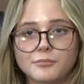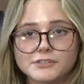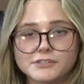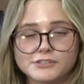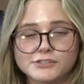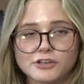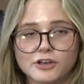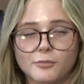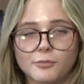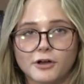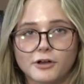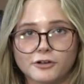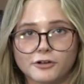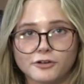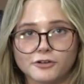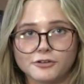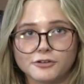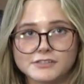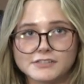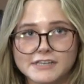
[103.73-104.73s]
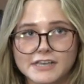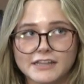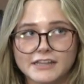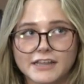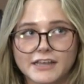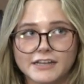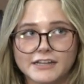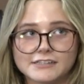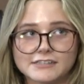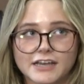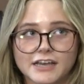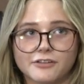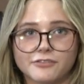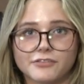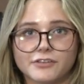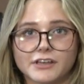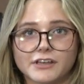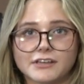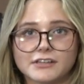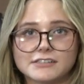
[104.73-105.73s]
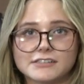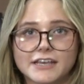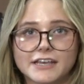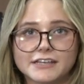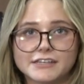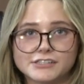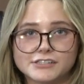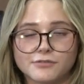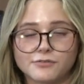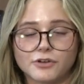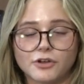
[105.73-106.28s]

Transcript: Mrs. Sarbacher said that it's kind of like a taste of